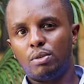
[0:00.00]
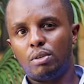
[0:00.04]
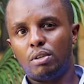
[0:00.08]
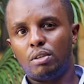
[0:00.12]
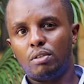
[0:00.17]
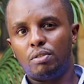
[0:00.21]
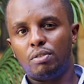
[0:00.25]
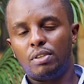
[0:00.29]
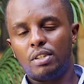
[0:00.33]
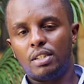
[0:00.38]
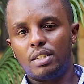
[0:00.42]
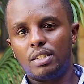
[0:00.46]
to
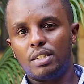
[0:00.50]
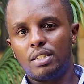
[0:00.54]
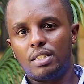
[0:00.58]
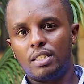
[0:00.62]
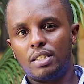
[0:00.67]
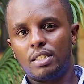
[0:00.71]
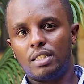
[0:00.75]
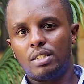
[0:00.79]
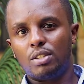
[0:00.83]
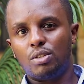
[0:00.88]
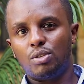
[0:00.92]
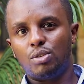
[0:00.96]
offer
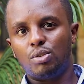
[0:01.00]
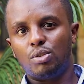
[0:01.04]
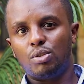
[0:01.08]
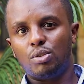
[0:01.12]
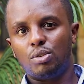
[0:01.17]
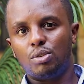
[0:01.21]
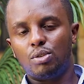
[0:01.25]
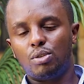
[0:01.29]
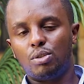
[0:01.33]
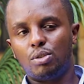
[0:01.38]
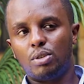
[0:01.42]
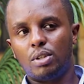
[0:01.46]
this
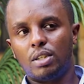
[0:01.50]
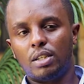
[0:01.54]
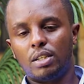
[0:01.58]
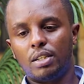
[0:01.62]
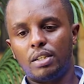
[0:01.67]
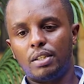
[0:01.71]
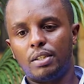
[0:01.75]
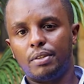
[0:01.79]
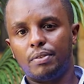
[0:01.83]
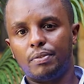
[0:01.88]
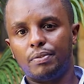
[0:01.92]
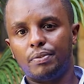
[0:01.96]
to
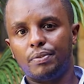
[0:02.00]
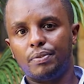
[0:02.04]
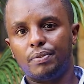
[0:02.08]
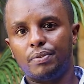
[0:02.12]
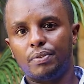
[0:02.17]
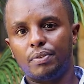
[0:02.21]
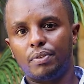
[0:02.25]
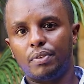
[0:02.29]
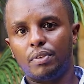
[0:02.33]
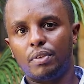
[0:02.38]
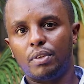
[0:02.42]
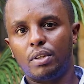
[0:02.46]
um,
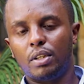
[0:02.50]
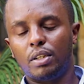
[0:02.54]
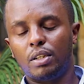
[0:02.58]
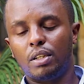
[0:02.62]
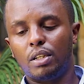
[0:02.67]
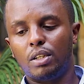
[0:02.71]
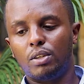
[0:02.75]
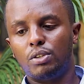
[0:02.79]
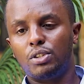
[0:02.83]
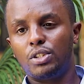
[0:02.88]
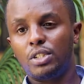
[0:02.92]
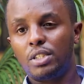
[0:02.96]
uh,
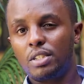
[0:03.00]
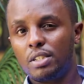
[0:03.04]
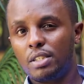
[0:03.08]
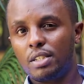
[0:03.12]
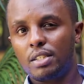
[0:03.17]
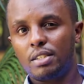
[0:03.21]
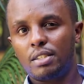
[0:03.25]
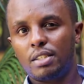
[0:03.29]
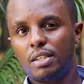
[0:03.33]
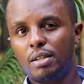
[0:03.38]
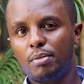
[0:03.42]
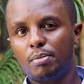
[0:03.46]

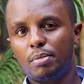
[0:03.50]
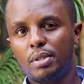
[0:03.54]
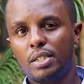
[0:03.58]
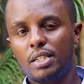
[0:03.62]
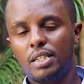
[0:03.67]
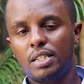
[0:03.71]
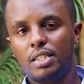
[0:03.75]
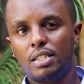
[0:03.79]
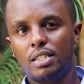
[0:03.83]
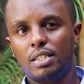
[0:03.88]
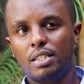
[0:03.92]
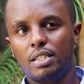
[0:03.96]
logistics
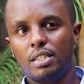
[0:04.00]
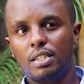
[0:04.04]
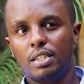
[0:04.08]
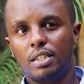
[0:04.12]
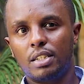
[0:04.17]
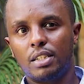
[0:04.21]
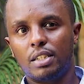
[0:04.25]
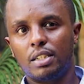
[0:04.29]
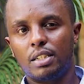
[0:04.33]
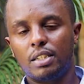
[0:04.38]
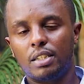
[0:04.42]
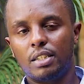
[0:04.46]
companies,
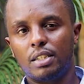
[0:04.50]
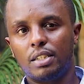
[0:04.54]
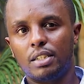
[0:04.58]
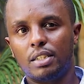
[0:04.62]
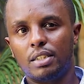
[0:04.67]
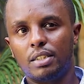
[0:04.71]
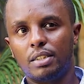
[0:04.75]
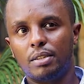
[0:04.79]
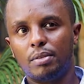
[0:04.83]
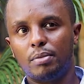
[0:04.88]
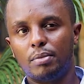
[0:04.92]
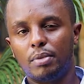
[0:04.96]

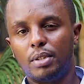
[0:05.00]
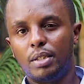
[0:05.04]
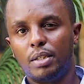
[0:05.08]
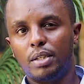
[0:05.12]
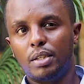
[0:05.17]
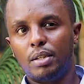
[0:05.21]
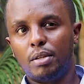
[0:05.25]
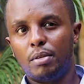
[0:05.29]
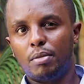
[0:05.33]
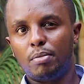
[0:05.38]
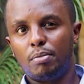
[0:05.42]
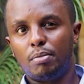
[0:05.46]
um,
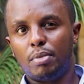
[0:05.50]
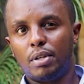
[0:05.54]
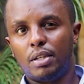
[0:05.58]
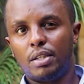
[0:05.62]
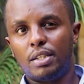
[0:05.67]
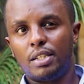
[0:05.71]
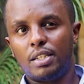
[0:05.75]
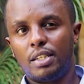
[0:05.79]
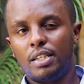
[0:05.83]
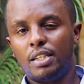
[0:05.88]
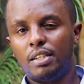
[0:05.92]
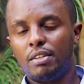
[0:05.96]

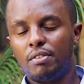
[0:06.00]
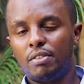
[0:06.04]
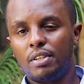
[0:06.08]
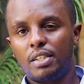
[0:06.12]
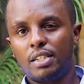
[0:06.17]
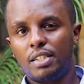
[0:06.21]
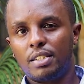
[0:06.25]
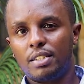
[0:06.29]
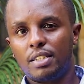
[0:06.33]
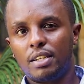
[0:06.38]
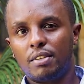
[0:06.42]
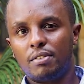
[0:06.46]
uh,
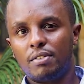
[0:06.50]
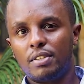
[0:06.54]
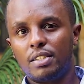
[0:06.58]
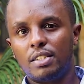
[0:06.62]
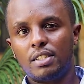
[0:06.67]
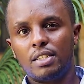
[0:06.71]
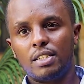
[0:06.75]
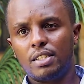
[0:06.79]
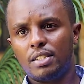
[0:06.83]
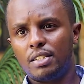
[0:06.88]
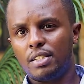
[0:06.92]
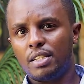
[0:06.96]
delivery
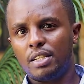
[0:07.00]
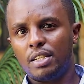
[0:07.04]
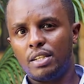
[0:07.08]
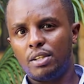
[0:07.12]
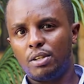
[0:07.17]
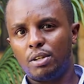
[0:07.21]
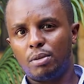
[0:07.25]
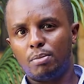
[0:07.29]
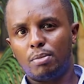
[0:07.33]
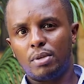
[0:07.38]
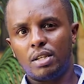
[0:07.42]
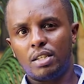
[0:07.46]
services,
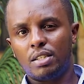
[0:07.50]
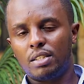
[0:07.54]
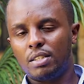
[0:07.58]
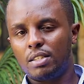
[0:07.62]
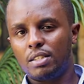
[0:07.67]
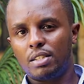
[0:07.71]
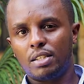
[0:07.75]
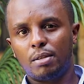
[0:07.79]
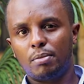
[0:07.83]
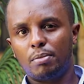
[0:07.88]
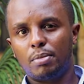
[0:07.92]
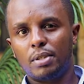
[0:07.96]

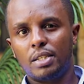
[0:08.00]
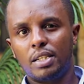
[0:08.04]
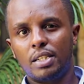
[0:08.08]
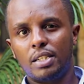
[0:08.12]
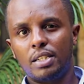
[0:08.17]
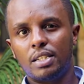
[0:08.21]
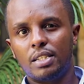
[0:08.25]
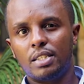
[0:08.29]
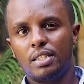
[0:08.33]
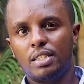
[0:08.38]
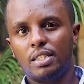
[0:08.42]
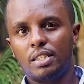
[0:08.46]
e-commerce
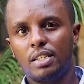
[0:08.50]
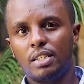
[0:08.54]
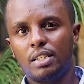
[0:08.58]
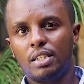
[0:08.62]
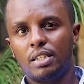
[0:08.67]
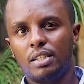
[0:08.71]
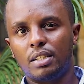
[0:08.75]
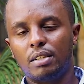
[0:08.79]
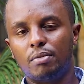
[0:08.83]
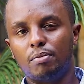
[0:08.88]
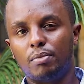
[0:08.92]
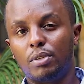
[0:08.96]
companies,
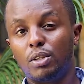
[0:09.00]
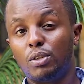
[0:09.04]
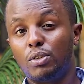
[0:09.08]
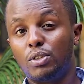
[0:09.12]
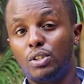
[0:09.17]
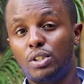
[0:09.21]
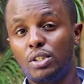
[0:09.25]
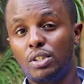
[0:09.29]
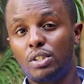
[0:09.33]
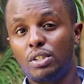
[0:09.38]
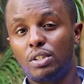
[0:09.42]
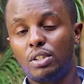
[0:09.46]

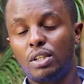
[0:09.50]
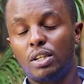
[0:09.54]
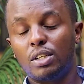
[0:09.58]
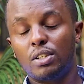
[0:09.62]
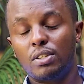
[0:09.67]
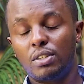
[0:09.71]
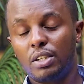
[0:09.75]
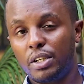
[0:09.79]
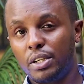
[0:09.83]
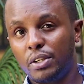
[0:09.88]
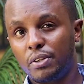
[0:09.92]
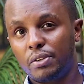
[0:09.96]
um, uh,
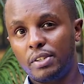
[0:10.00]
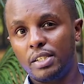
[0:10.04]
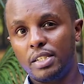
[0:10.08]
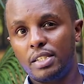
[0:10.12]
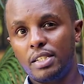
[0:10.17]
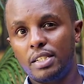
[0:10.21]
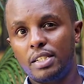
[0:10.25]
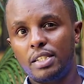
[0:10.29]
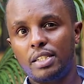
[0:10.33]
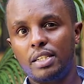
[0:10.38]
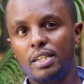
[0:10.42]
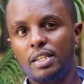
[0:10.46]

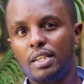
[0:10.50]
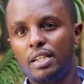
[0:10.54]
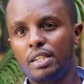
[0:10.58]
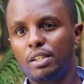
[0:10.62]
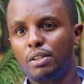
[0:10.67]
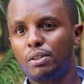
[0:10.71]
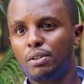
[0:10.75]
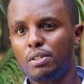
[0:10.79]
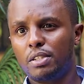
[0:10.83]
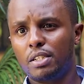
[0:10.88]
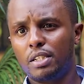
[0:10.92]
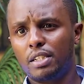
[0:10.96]
security, and
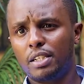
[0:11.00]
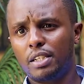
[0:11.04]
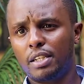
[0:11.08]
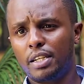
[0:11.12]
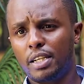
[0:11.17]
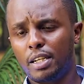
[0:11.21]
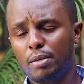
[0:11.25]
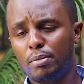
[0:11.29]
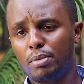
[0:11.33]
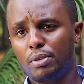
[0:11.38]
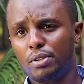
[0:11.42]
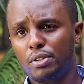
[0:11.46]
hotel and
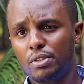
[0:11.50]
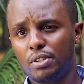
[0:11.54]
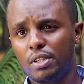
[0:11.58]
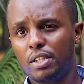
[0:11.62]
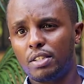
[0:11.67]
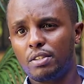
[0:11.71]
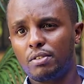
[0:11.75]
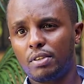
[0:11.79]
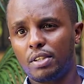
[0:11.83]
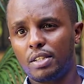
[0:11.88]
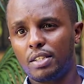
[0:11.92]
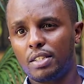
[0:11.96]
airport
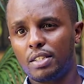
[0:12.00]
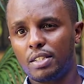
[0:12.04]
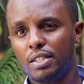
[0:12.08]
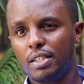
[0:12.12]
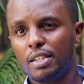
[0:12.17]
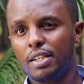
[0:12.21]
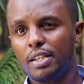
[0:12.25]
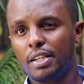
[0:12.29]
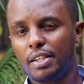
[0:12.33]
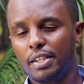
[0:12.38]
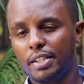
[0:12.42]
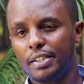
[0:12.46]
transfers.
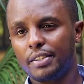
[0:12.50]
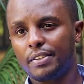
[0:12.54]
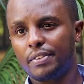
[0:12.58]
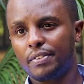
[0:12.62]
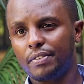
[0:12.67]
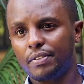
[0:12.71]
Yeah.